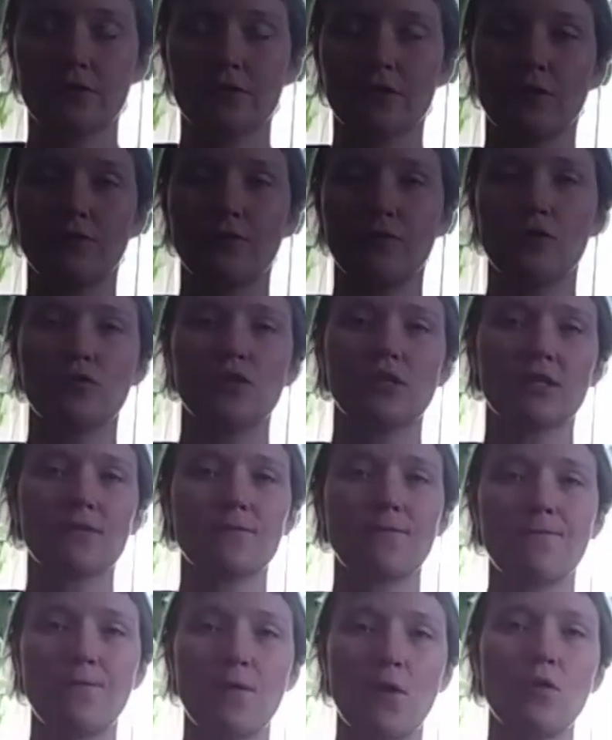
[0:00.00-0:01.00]
So if you just
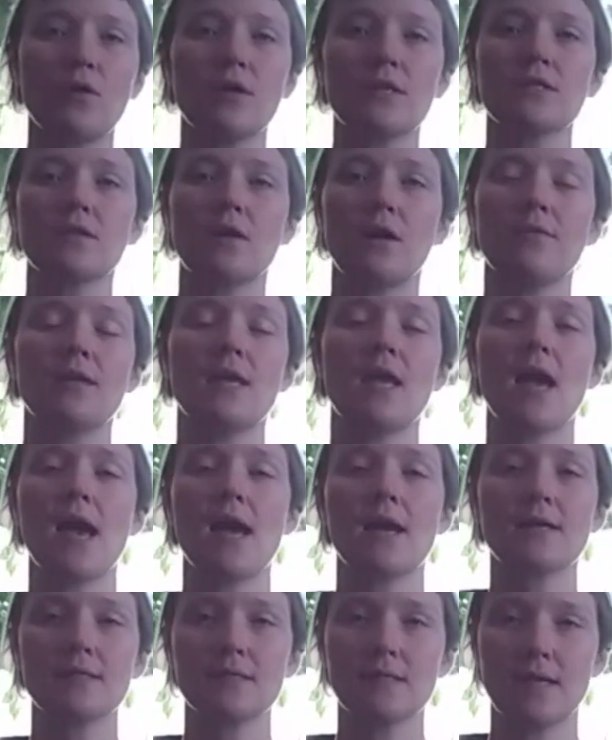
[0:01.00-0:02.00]
focus on the
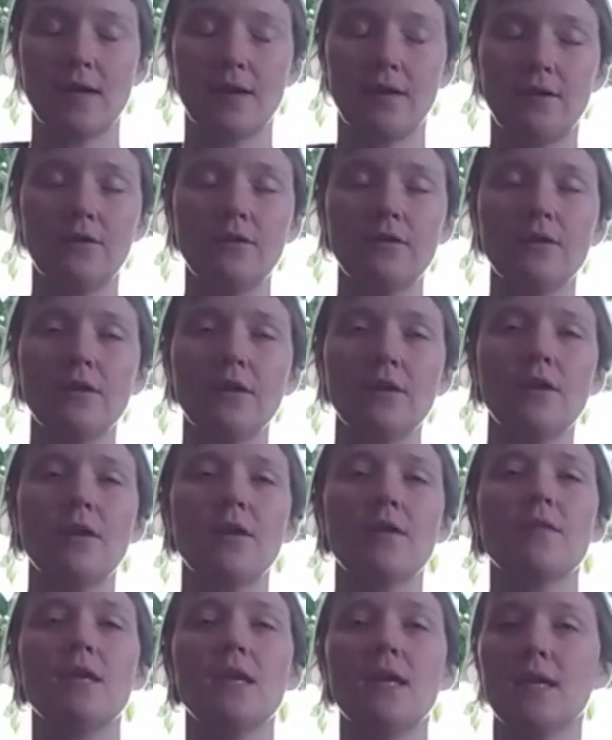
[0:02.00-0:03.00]
exhale,
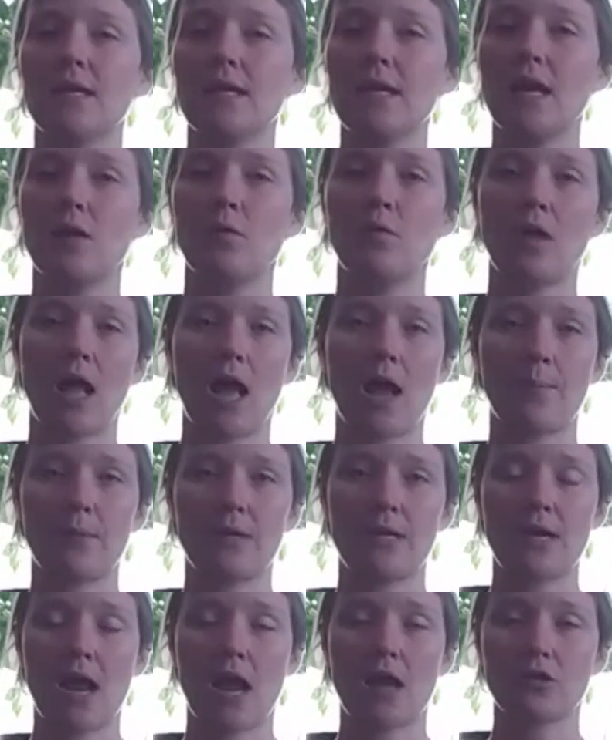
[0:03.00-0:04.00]
the inhale will
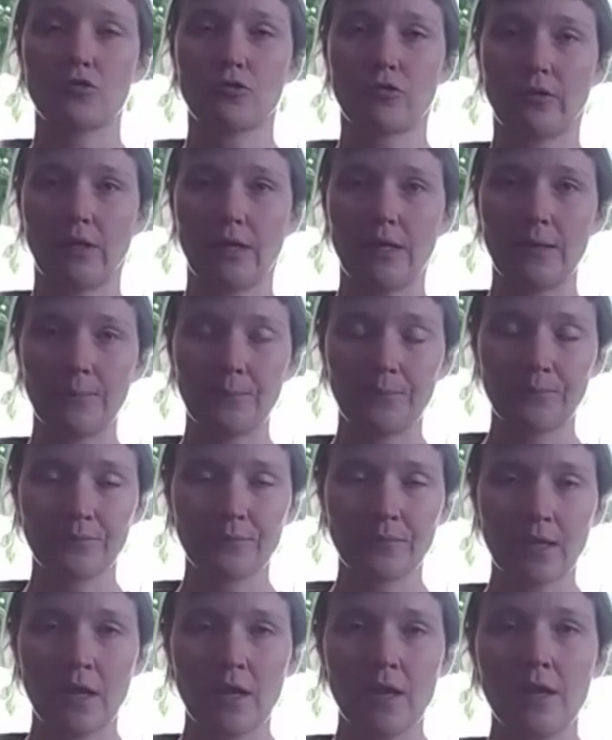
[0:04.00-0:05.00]
happen naturally.
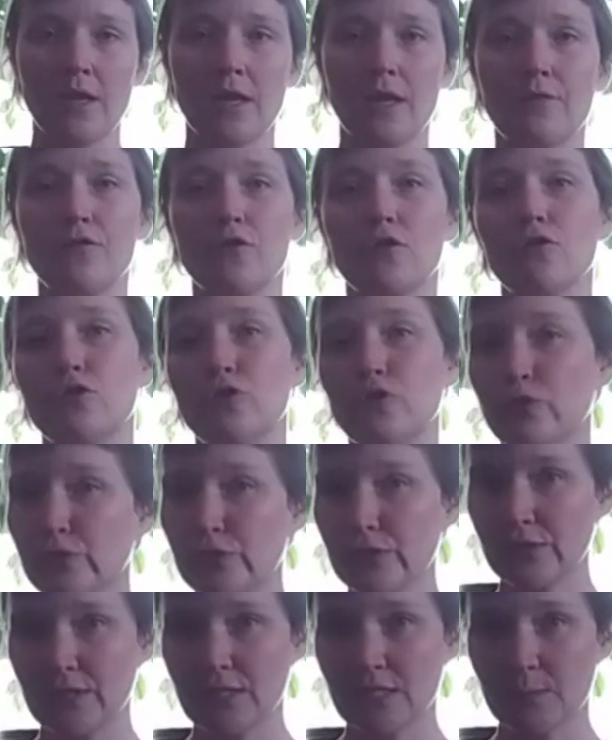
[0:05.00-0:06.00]
If you're new
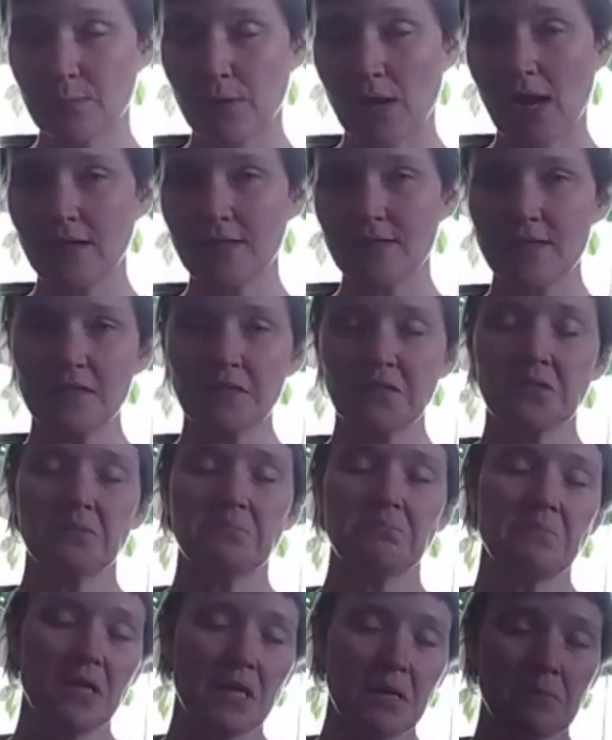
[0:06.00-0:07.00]
to this
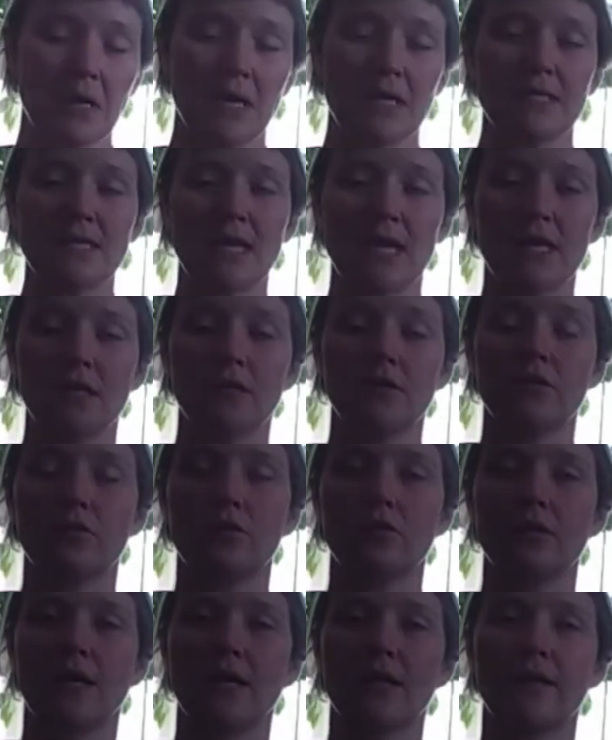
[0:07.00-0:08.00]
practice, it might take a
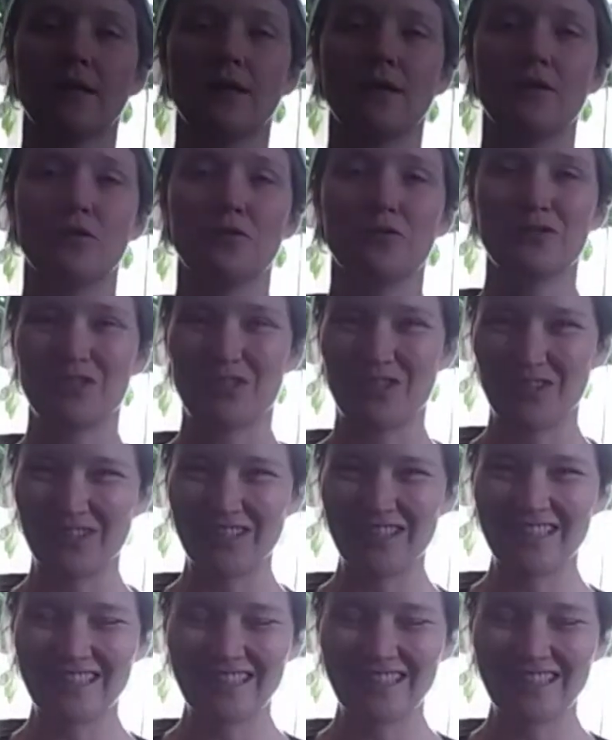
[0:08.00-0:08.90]
little getting used to.